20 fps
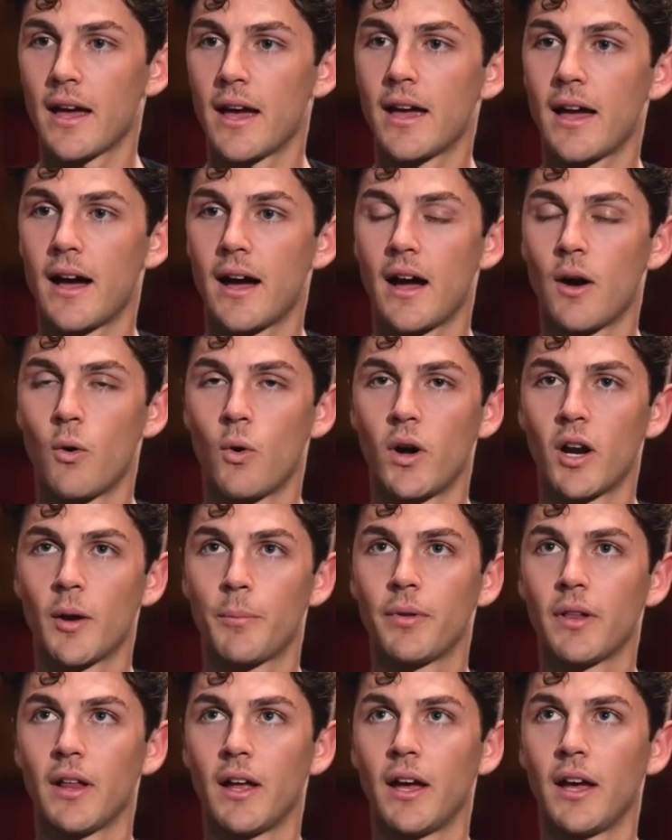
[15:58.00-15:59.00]
Yeah, I
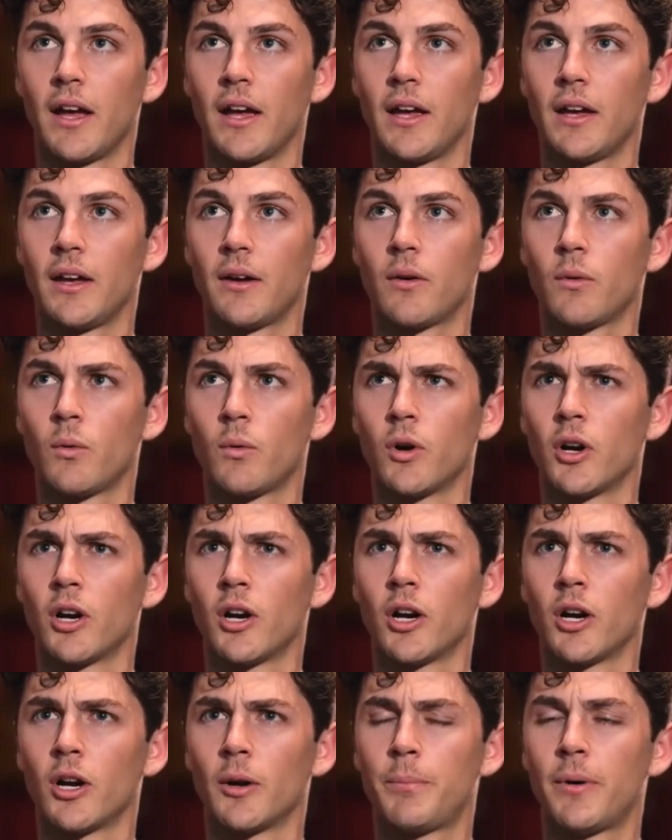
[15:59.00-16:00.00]
want to play.
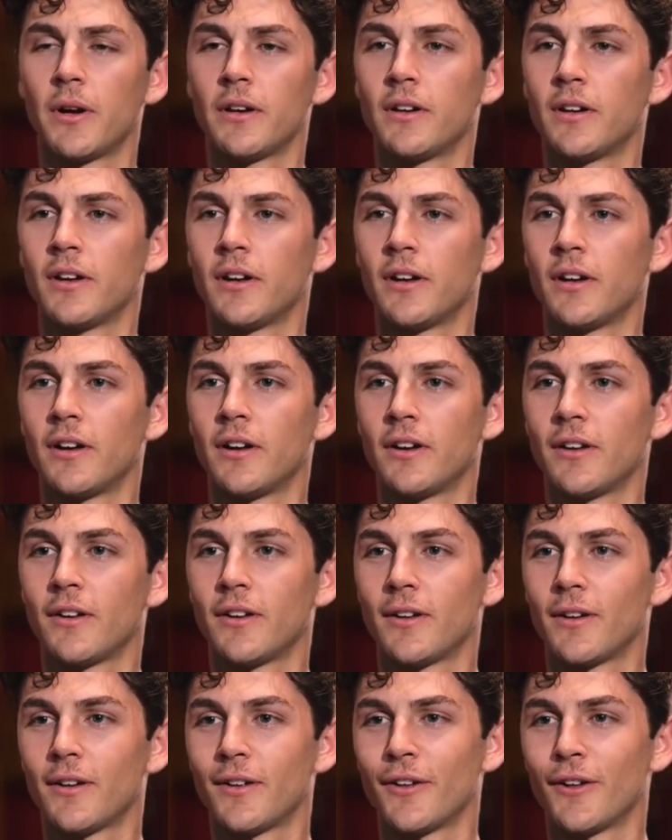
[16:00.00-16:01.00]
We're putting a
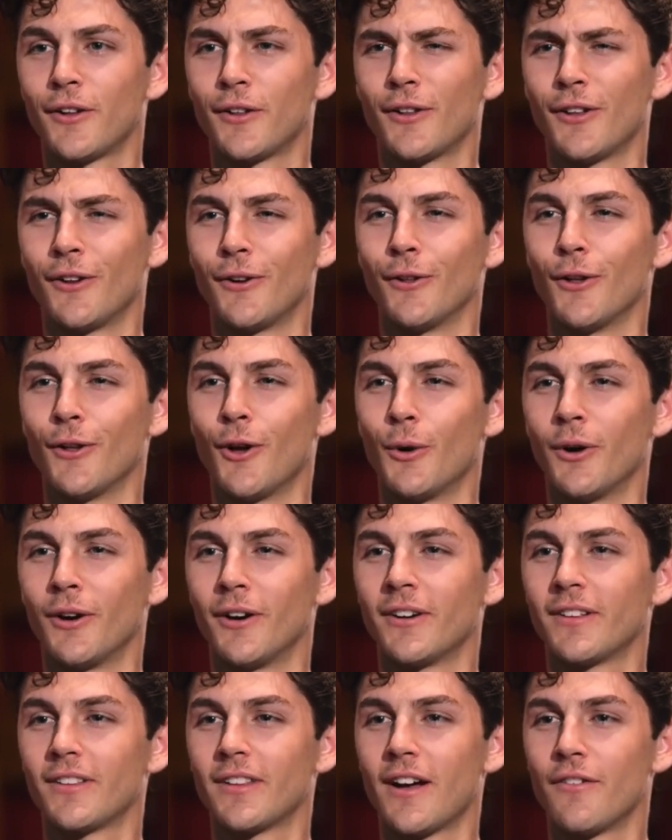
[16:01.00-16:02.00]
little
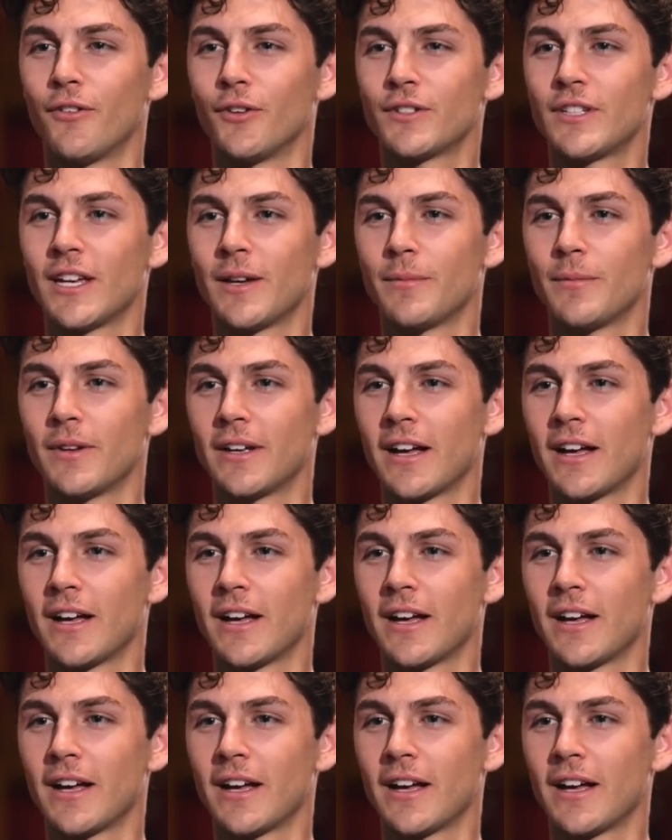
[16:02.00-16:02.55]
lower level team